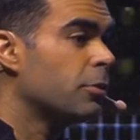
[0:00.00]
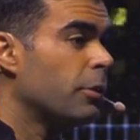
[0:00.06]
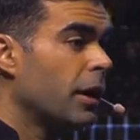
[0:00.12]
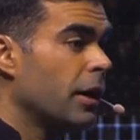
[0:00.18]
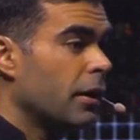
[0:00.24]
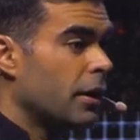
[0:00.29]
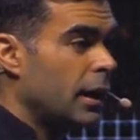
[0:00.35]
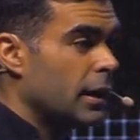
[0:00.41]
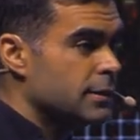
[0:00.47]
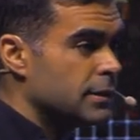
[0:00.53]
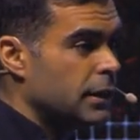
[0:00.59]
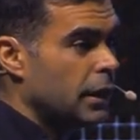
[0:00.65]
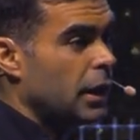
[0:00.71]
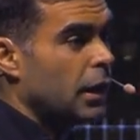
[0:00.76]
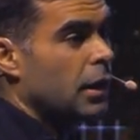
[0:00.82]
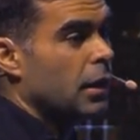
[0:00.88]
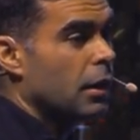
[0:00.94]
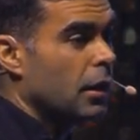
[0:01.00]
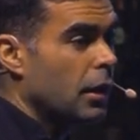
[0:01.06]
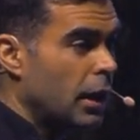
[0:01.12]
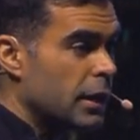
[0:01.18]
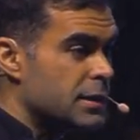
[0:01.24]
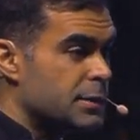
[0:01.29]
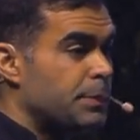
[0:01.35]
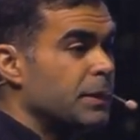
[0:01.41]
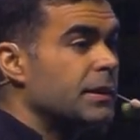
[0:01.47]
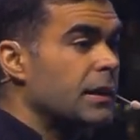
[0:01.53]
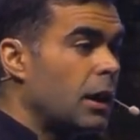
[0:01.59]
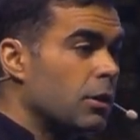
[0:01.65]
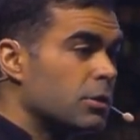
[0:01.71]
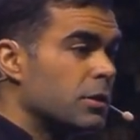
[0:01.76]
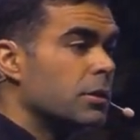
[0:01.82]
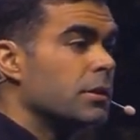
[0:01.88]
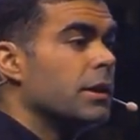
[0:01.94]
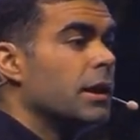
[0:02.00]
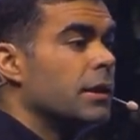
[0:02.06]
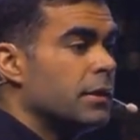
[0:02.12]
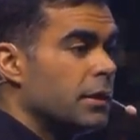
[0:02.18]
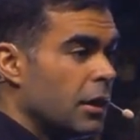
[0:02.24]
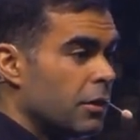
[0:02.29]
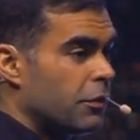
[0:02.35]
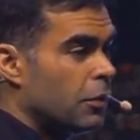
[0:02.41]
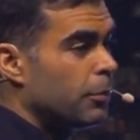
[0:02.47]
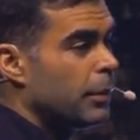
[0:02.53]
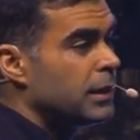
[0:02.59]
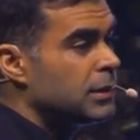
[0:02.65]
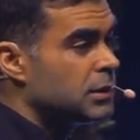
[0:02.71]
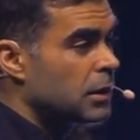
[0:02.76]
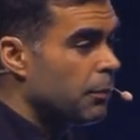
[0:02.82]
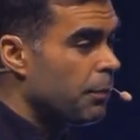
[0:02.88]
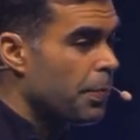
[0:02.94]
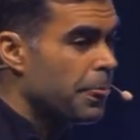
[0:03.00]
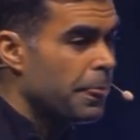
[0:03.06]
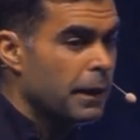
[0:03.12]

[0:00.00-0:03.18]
way as they uh, spit out that information.